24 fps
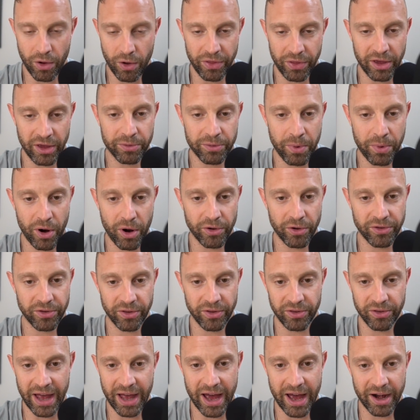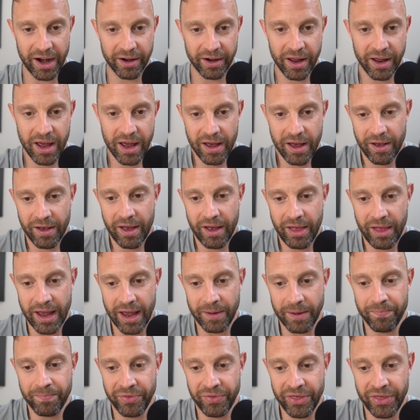this person's had
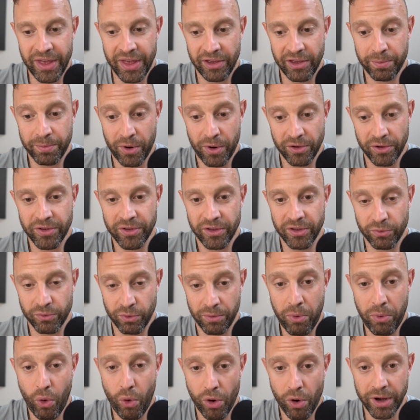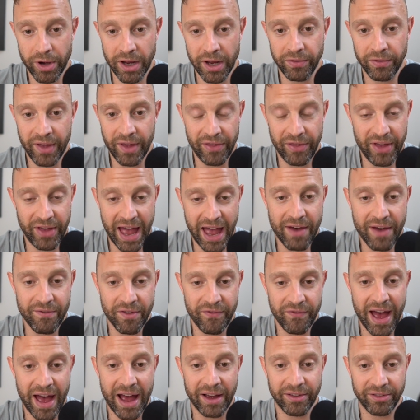this person's reporting that they have a
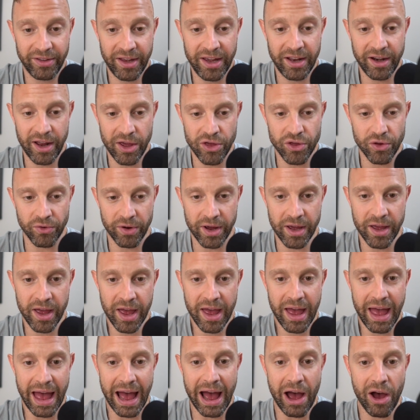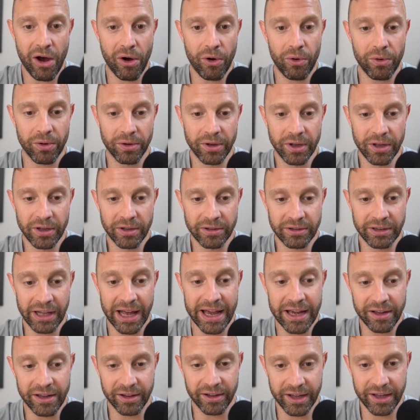vaccine injury, how
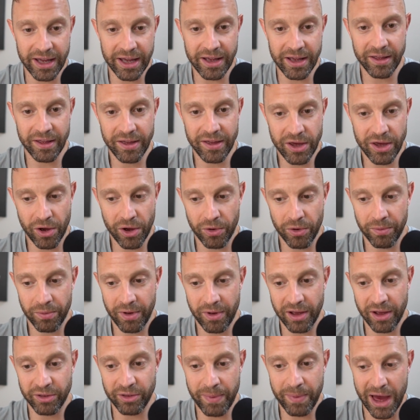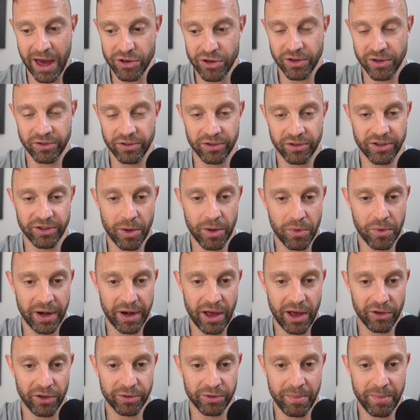likely, a specialist or someone
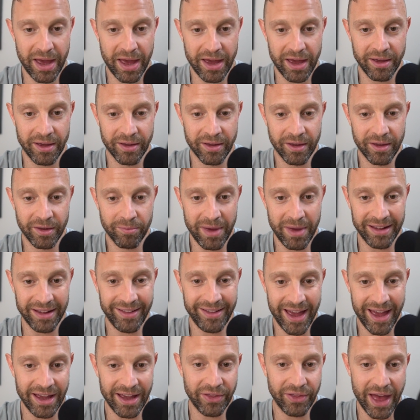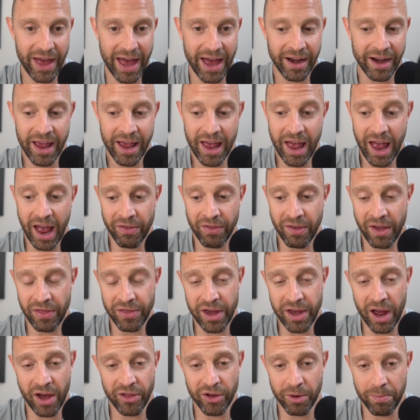else may take that. And then
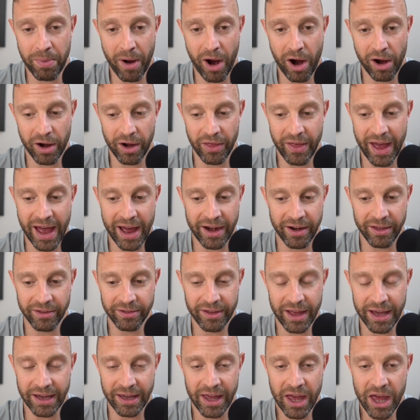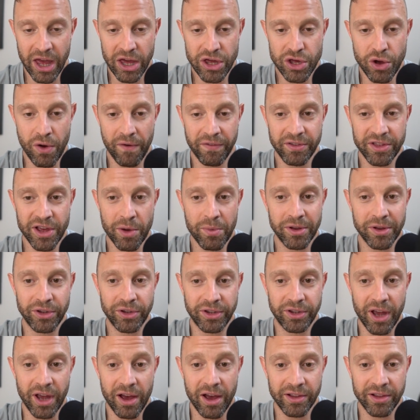the other part of that is like, if
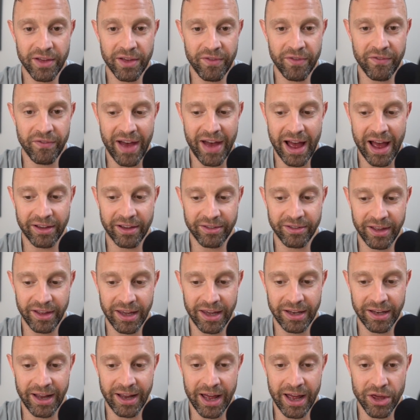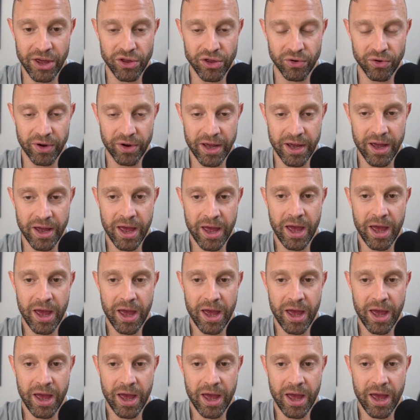someone does have a vaccine injury,